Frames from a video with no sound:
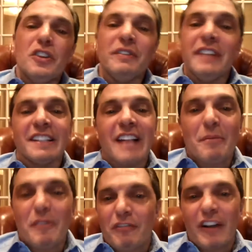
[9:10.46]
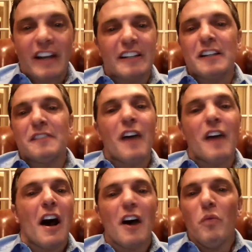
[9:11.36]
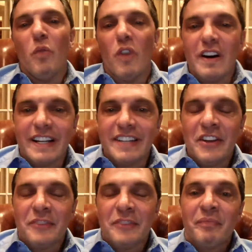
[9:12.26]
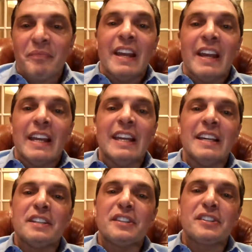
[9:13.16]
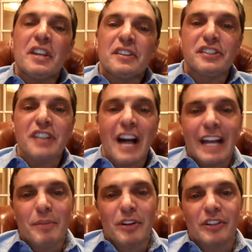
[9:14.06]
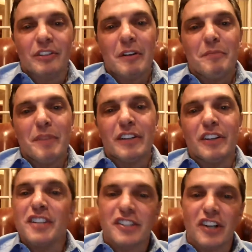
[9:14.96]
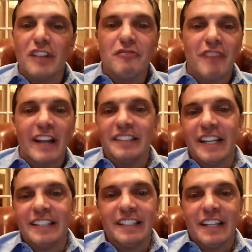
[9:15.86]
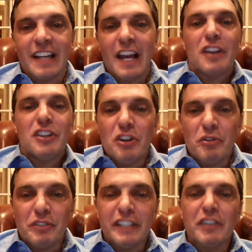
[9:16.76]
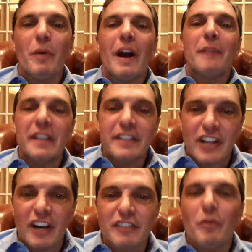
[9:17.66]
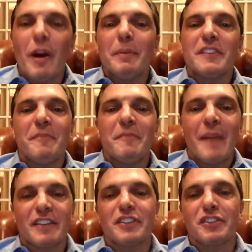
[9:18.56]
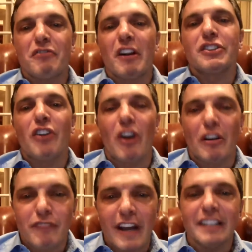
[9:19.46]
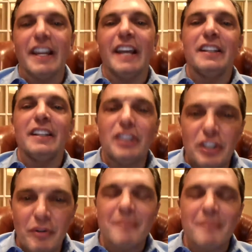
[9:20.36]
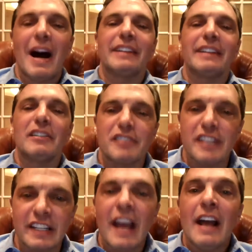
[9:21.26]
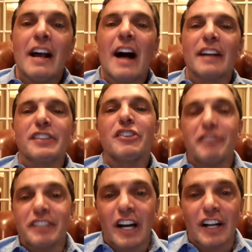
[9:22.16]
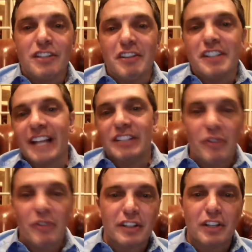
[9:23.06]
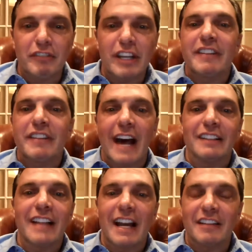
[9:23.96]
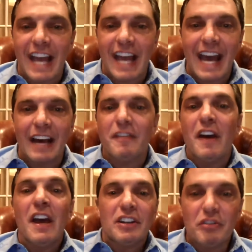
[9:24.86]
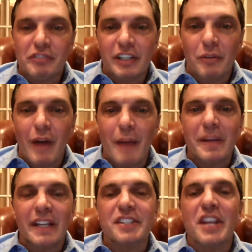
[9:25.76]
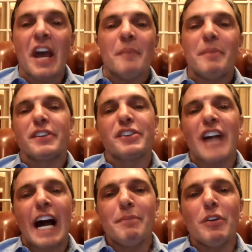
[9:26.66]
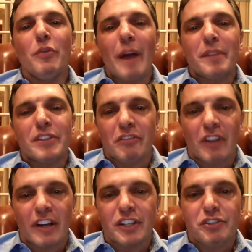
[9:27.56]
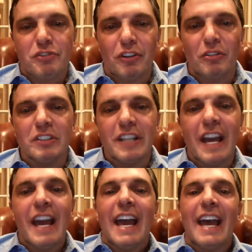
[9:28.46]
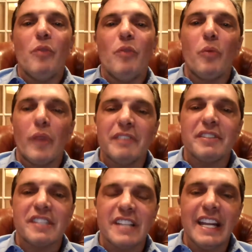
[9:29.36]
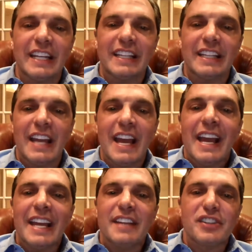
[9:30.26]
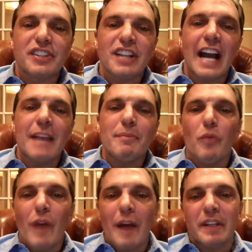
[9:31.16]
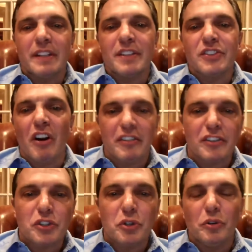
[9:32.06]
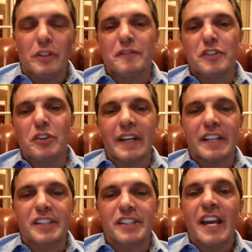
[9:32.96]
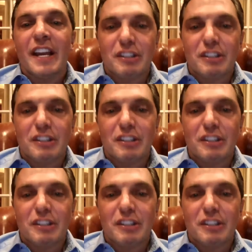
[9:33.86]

things I'm afraid of. One is cyber, because it's unregulated. Nuclear weapons, other weapons of mass destruction are regulated. The UN monitors it. Certain countries like North Korea are not allowed to have nuclear weapons, but cyber weapons are uncontrolled. And what we're seeing is cyber weapons are the tool of choice to